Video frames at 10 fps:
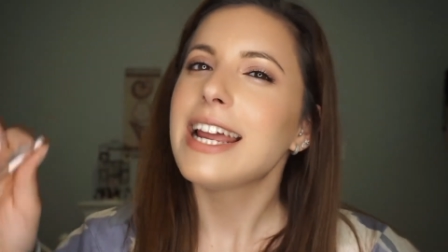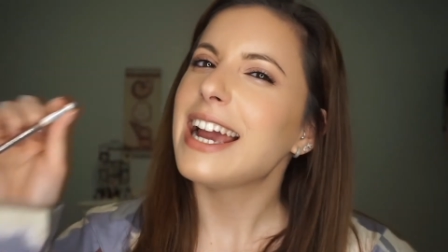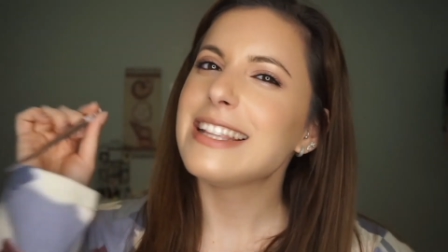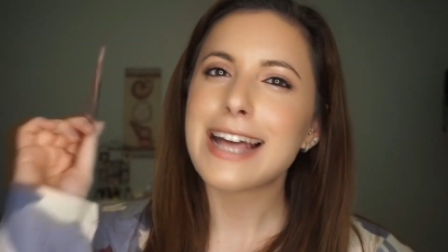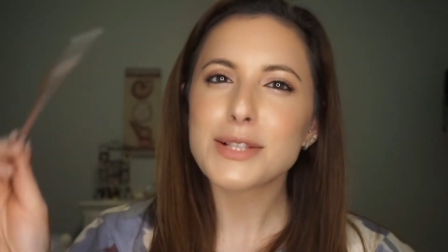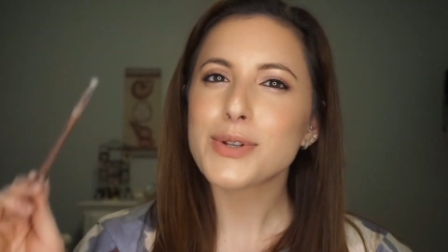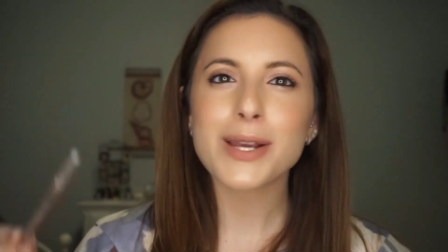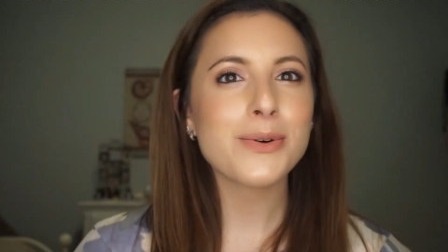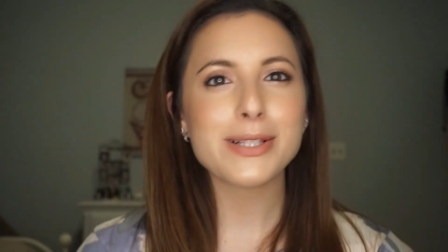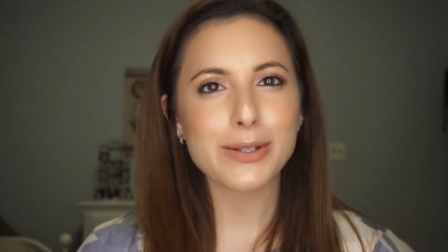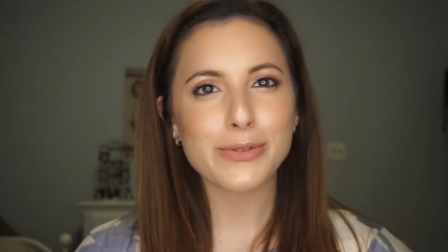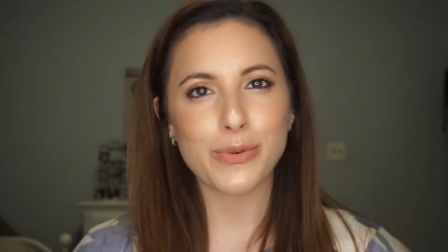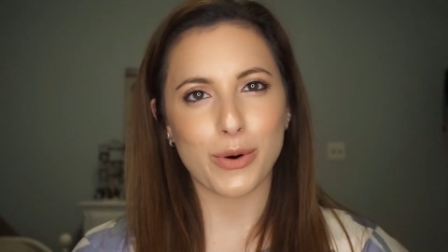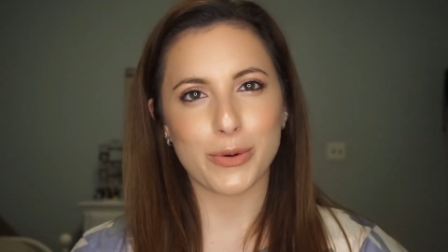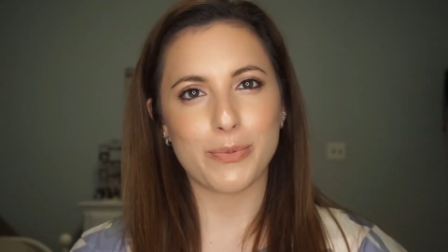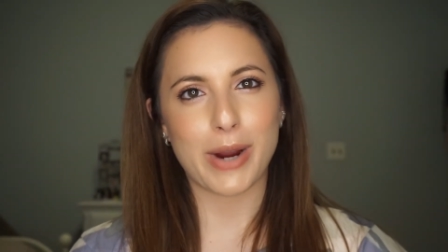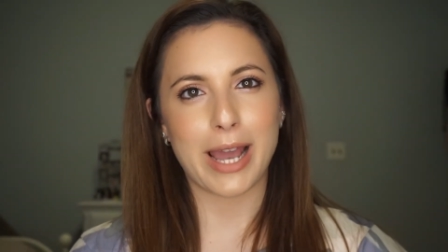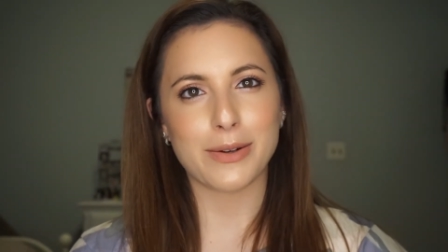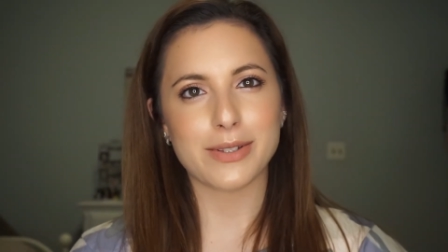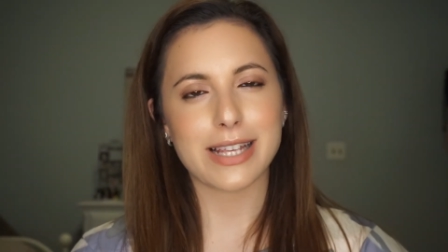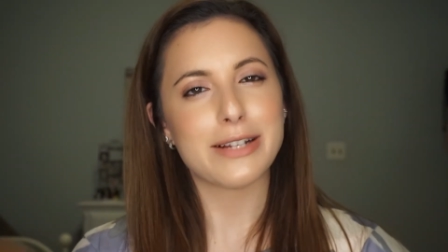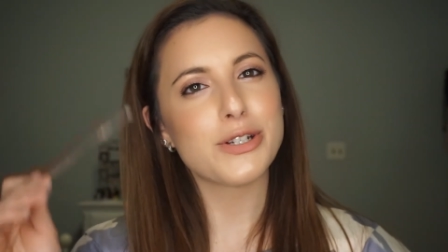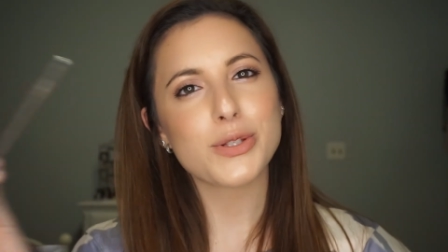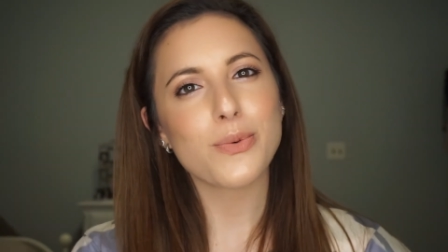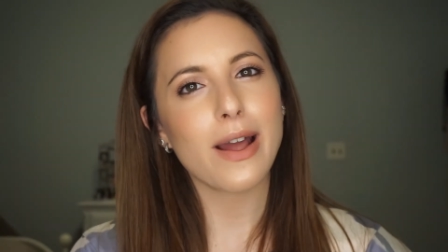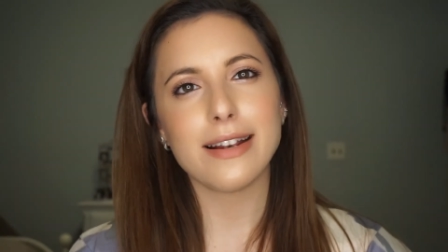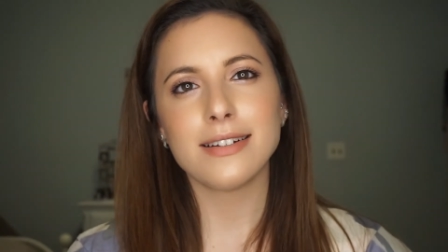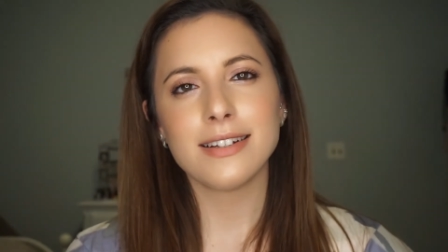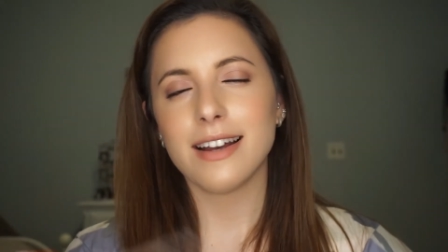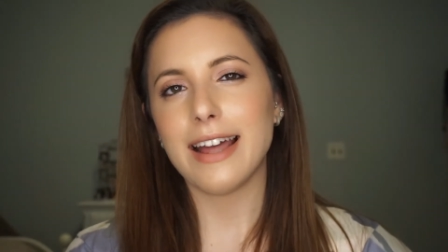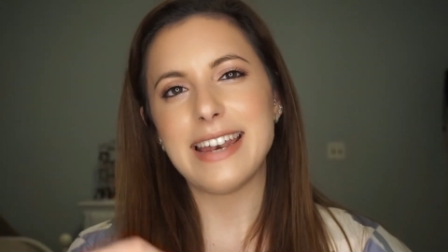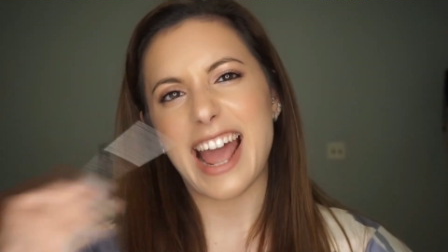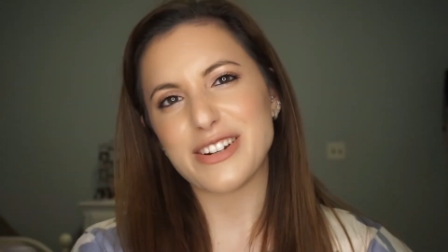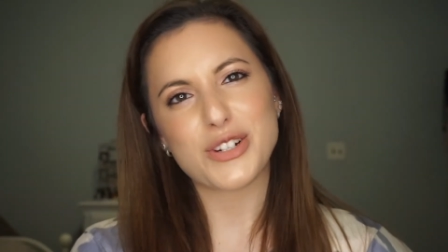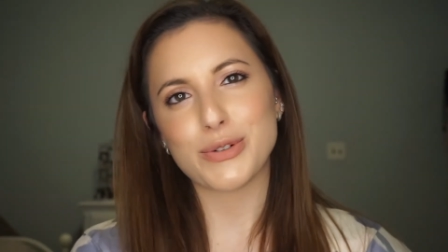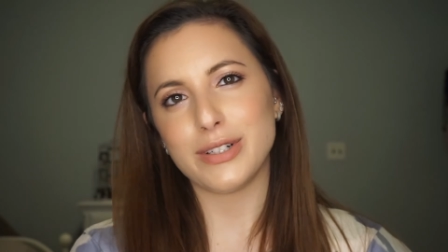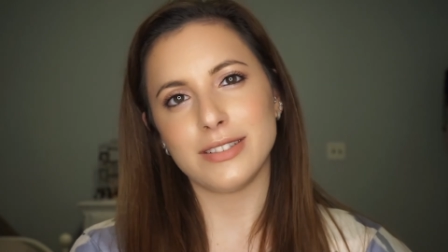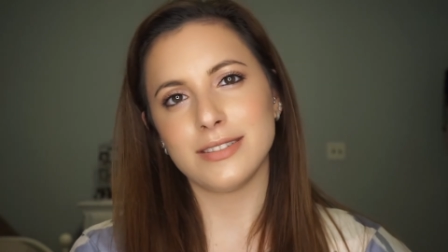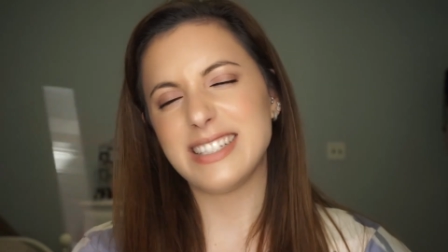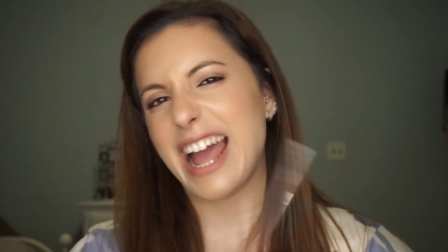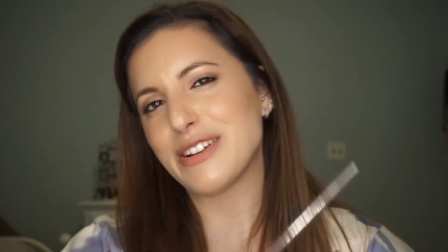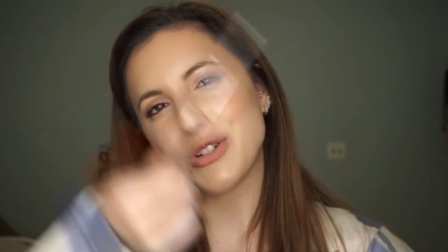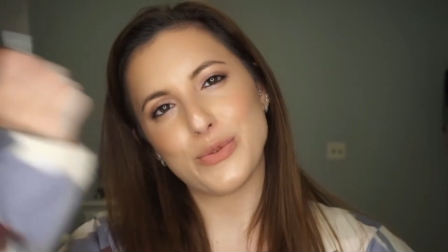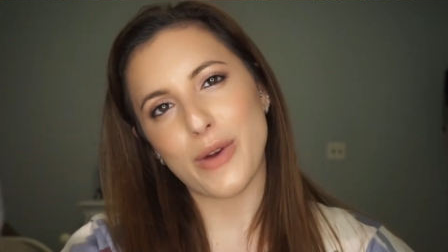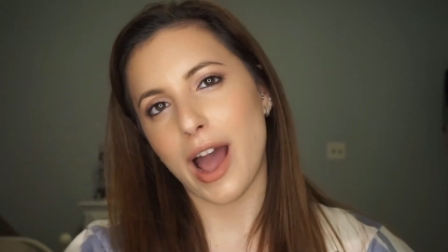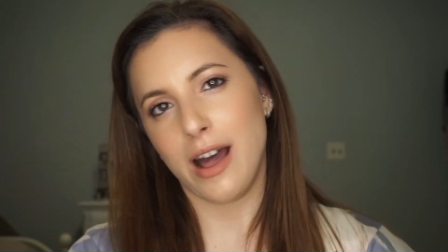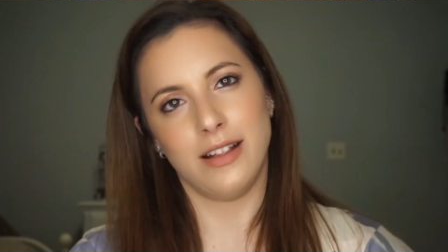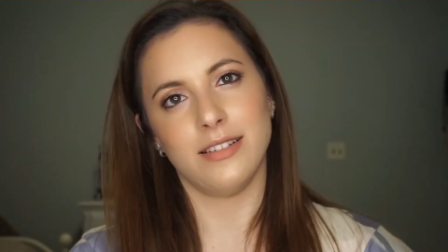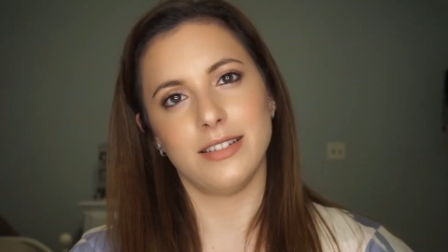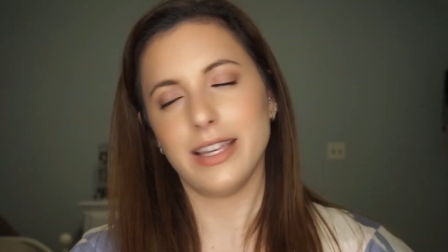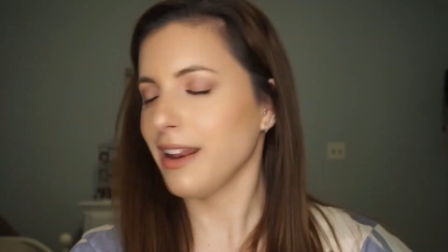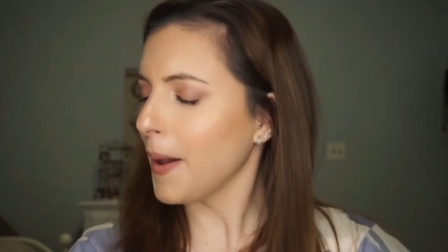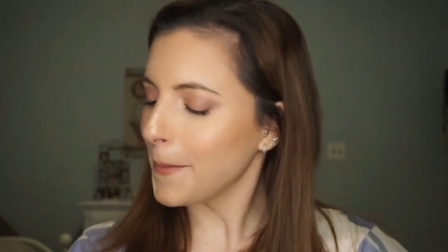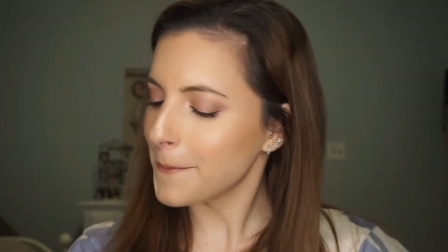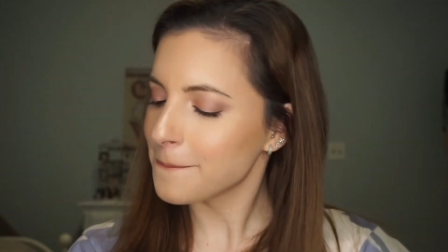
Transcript: And that's what I always look for with brows. I just want a natural, natural, you know?